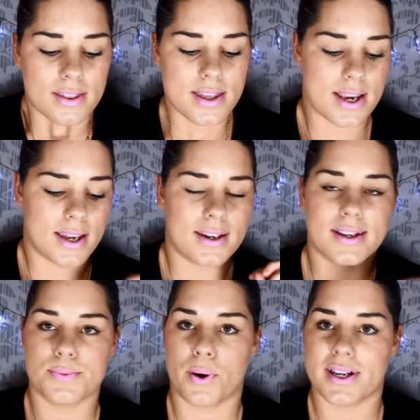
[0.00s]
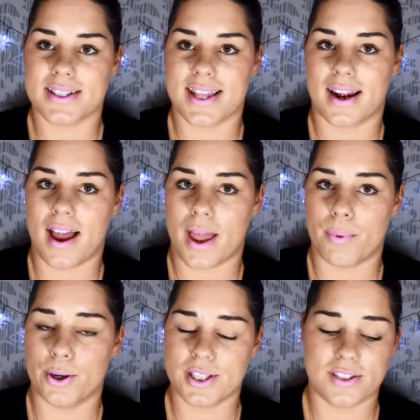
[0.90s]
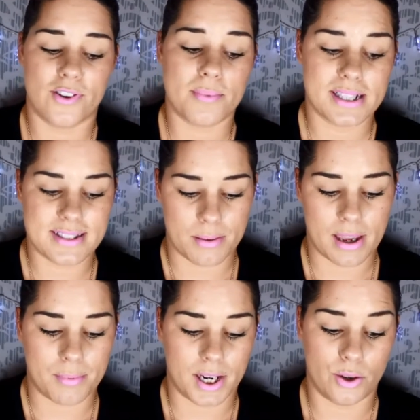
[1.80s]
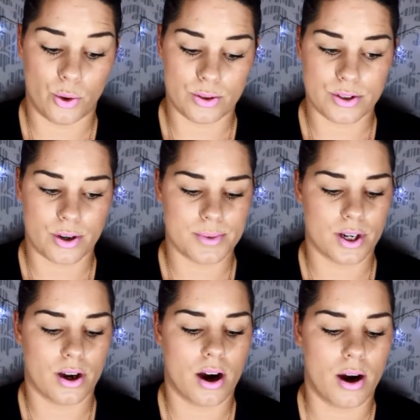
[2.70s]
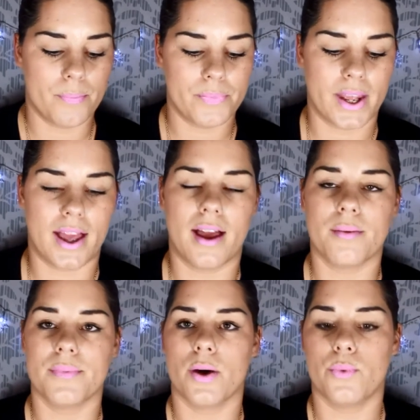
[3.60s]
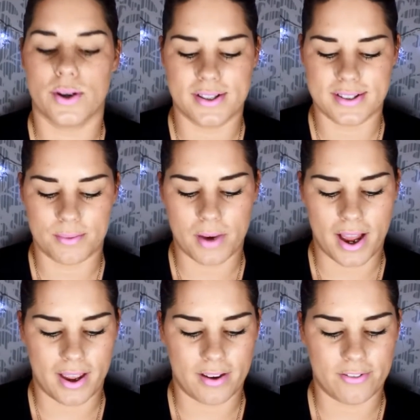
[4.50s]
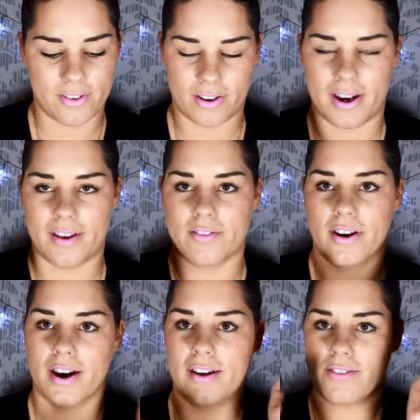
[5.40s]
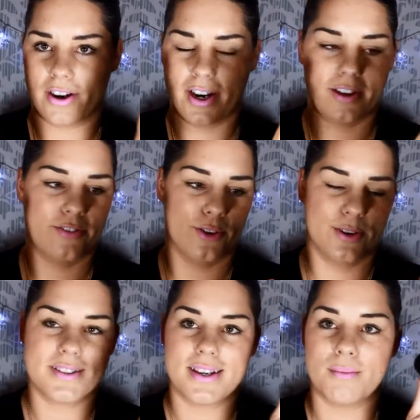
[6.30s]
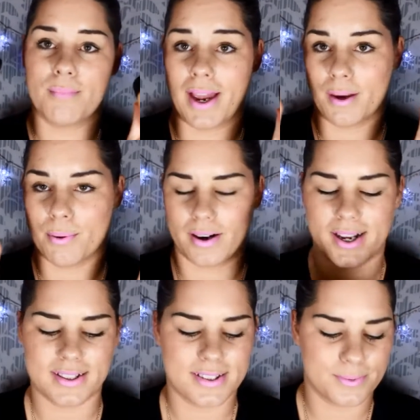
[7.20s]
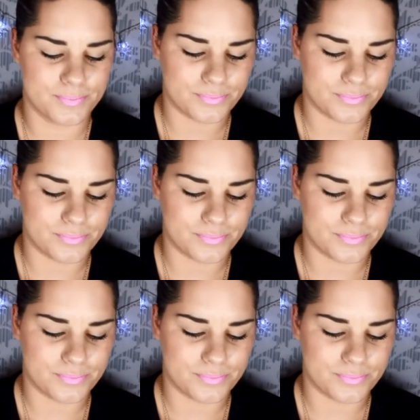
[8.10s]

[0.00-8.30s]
The next product that I purchased from the same company, Nordstrom.com, was my very first MAC products.